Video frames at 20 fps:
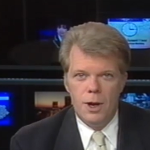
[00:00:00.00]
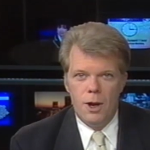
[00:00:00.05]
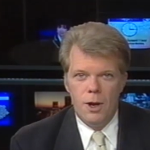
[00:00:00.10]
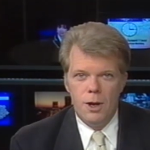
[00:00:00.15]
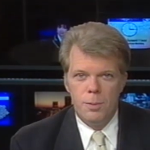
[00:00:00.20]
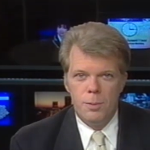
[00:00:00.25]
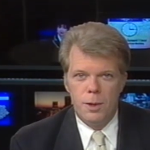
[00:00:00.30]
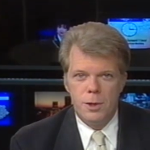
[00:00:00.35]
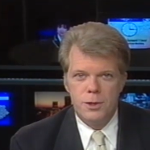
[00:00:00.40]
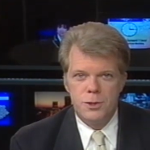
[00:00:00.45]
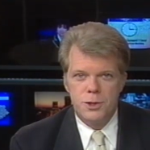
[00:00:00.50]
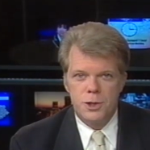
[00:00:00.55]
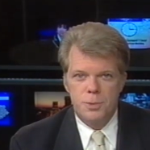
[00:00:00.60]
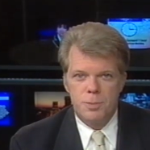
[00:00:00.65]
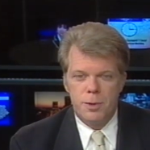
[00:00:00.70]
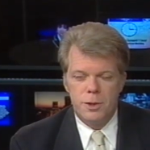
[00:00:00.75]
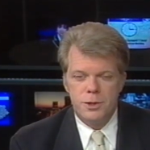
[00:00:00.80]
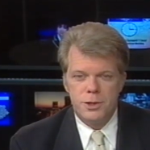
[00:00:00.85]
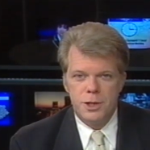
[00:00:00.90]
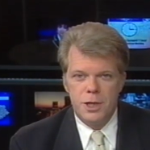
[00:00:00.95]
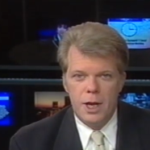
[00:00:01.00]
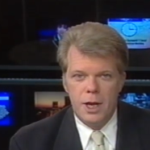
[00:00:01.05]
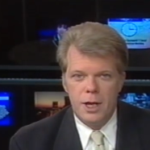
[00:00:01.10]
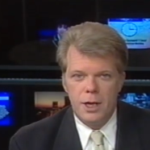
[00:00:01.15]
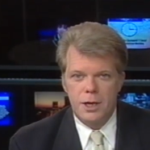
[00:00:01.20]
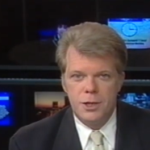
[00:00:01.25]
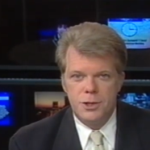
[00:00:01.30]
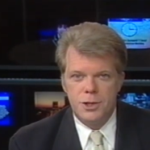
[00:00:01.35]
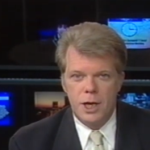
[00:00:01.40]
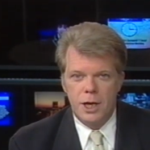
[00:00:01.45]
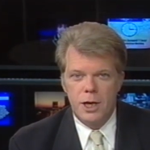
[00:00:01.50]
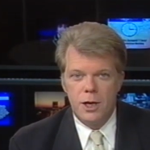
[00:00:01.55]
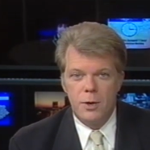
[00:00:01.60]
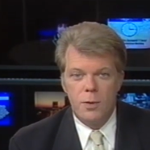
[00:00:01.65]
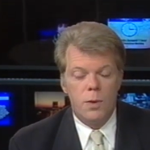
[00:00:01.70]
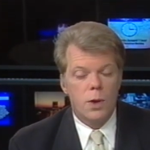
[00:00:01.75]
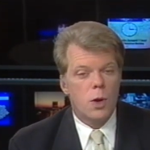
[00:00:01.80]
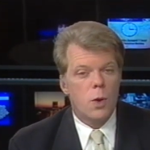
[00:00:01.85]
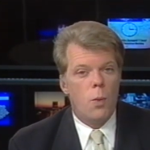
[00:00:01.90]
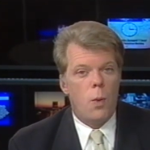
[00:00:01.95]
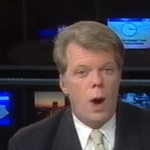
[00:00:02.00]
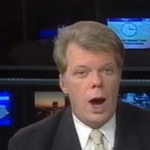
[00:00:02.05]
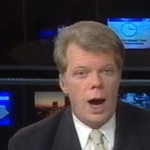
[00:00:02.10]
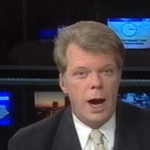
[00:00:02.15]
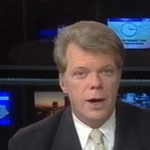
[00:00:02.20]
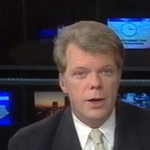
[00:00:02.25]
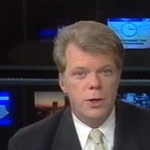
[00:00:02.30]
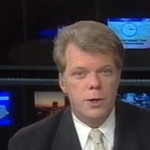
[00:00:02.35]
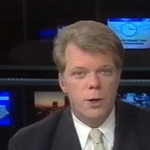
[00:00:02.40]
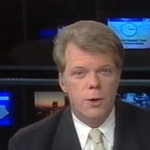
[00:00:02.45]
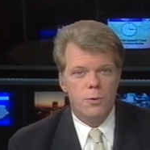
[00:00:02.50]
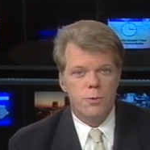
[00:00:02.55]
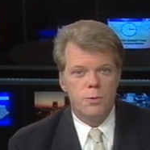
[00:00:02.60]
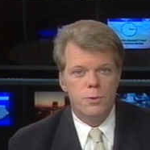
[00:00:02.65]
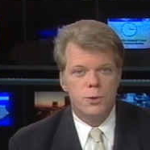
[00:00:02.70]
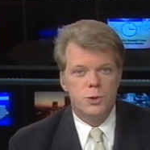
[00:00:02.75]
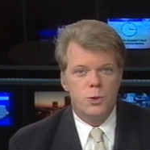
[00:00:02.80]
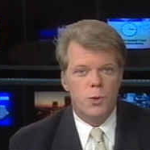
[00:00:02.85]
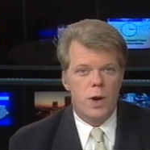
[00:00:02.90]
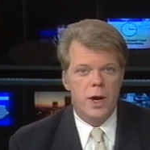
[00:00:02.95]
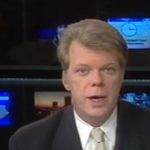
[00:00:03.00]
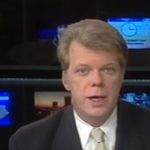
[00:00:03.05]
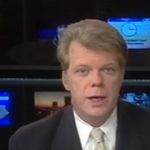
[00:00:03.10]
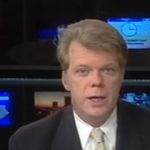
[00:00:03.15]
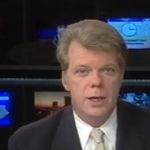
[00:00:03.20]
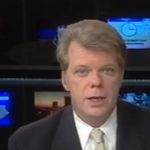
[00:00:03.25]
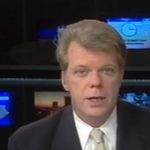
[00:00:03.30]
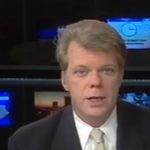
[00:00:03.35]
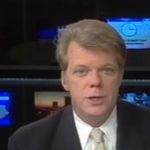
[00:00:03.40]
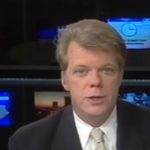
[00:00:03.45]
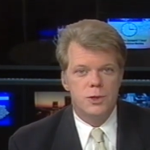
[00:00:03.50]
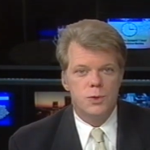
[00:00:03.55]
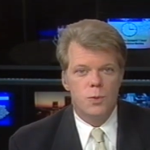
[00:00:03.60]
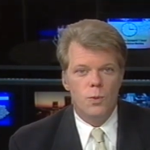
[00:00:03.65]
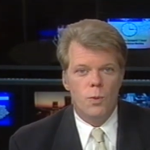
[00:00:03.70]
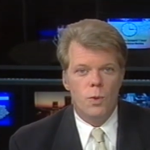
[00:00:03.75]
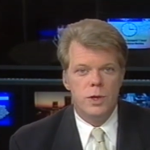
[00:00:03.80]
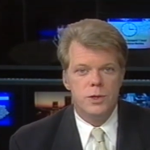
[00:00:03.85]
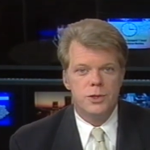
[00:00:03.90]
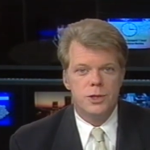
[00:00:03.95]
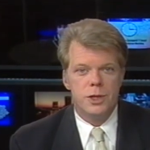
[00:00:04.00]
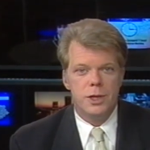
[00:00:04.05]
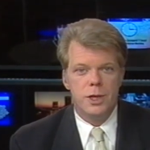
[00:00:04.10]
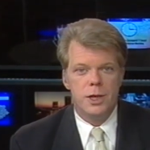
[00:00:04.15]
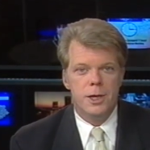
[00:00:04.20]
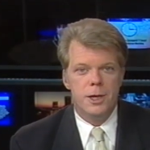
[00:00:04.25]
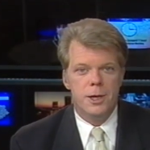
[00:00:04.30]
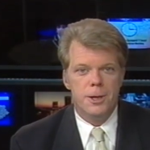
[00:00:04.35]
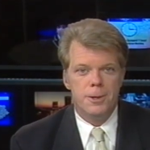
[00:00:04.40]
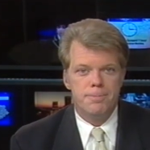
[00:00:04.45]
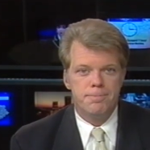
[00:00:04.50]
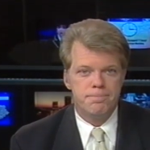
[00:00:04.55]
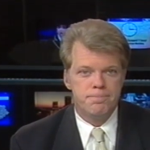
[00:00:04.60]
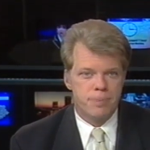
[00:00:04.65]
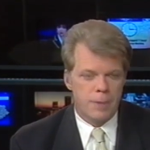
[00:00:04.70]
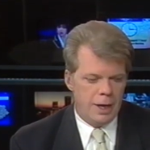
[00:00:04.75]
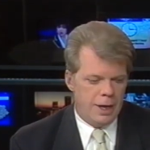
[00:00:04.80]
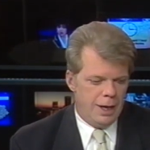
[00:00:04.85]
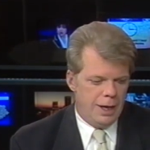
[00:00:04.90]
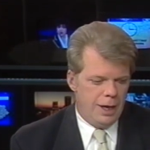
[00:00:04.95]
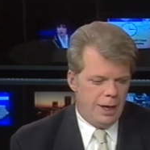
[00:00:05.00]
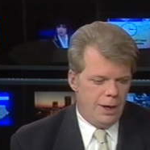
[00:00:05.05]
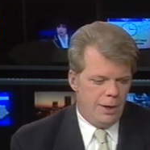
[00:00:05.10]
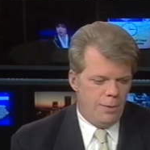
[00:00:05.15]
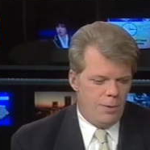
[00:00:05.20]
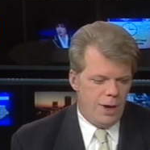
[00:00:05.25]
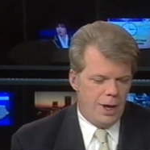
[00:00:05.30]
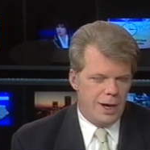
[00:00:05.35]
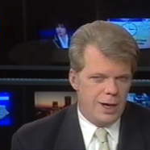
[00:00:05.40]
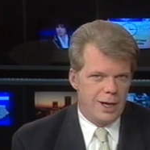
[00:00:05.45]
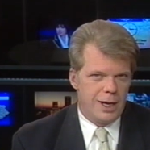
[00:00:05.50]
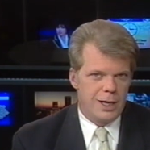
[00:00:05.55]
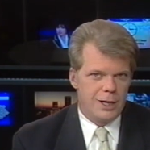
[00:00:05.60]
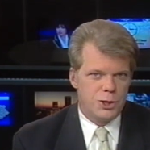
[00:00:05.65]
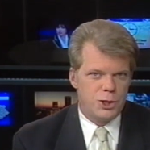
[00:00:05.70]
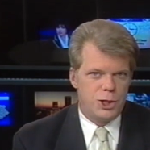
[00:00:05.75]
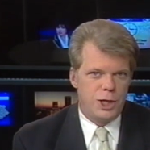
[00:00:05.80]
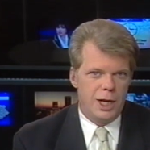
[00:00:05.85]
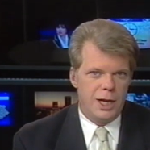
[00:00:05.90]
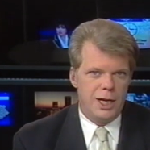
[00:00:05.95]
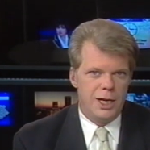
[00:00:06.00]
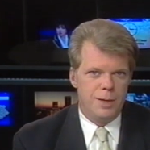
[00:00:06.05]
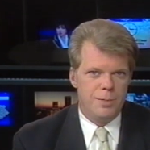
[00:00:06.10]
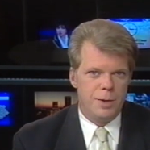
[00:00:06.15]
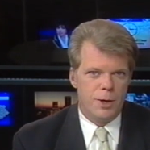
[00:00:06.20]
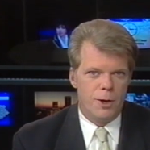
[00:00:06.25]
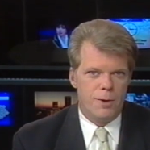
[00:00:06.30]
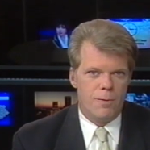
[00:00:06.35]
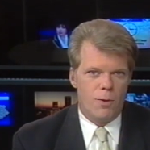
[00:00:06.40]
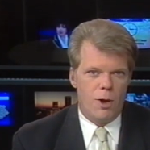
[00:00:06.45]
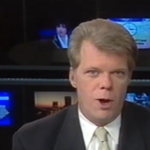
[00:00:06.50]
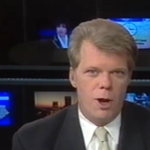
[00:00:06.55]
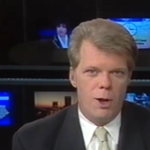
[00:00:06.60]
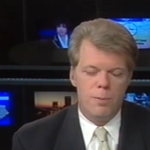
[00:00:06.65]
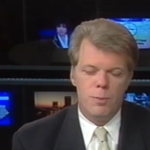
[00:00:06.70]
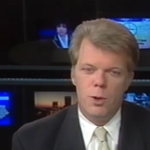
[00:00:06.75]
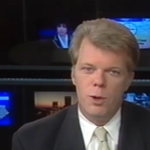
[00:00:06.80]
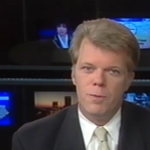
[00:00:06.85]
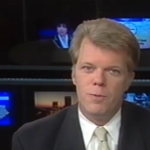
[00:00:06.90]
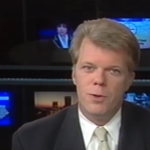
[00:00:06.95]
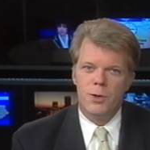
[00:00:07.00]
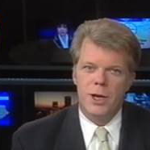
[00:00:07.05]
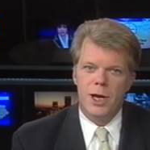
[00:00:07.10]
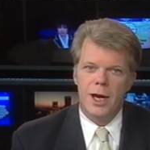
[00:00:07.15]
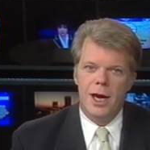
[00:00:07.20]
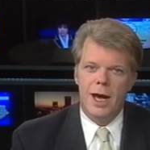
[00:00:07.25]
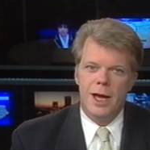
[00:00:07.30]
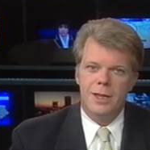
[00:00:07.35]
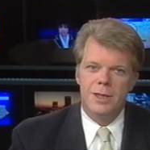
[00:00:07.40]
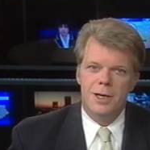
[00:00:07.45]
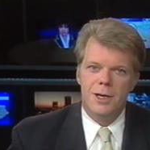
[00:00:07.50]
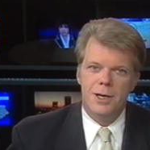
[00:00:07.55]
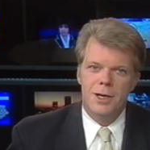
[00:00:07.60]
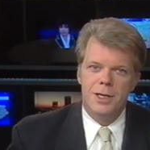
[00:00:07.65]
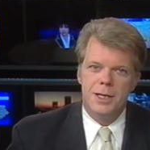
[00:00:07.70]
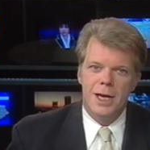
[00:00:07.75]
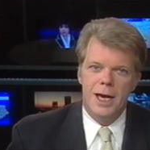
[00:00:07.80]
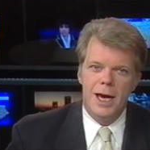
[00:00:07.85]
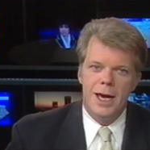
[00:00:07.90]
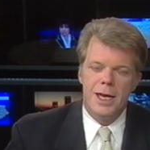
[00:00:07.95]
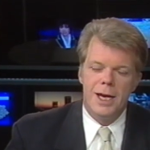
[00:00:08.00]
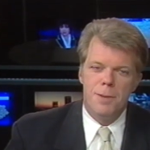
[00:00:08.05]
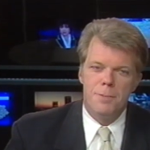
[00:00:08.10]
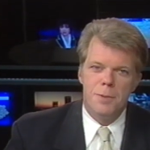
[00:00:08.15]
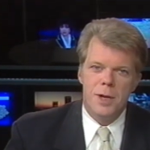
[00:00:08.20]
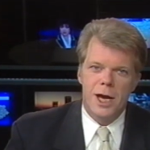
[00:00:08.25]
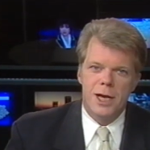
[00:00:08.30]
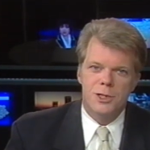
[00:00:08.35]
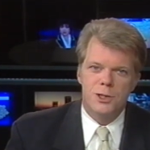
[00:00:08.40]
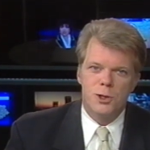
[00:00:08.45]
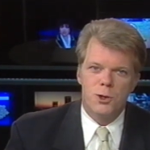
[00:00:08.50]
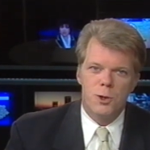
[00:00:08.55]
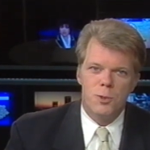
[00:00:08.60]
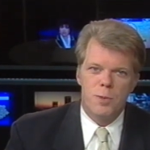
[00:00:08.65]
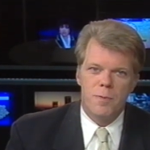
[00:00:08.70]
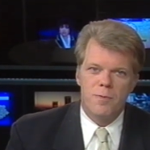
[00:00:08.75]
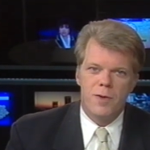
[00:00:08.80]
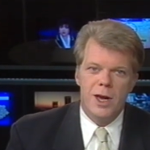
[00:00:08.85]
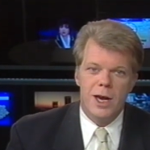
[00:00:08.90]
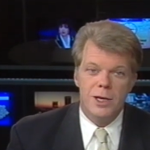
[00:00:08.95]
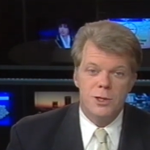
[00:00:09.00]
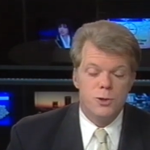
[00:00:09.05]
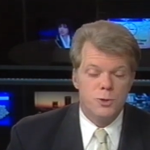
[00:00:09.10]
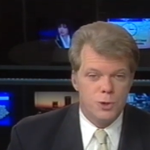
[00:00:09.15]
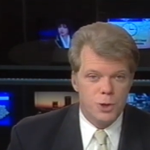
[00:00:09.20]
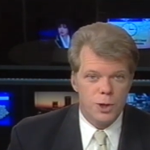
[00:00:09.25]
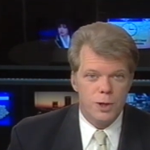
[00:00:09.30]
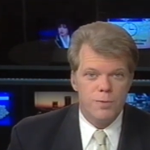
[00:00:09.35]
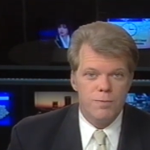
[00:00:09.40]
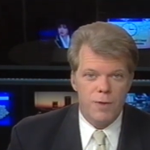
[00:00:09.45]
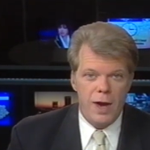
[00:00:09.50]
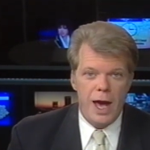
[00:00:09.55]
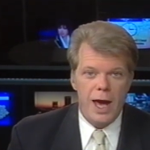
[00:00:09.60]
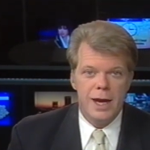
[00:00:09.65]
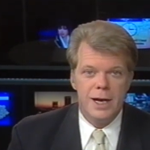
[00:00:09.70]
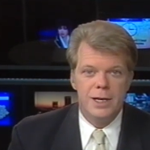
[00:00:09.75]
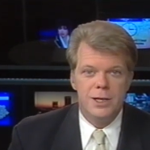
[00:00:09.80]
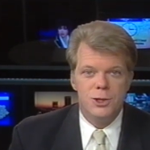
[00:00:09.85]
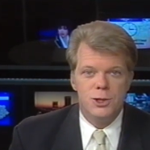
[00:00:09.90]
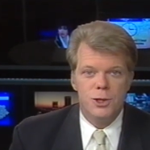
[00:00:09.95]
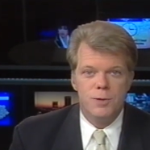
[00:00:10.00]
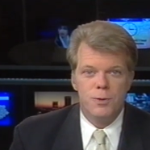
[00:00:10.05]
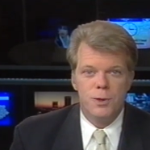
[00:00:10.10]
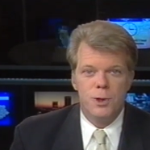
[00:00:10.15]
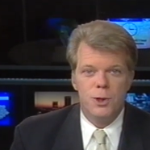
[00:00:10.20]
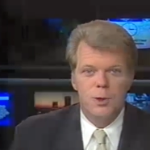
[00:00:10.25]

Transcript: All emergency personnel in Kentucky are required to go through training at least once a year. Well, a little chilly, but overall a beautiful day out there today. And up next, a group of kids who took advantage of the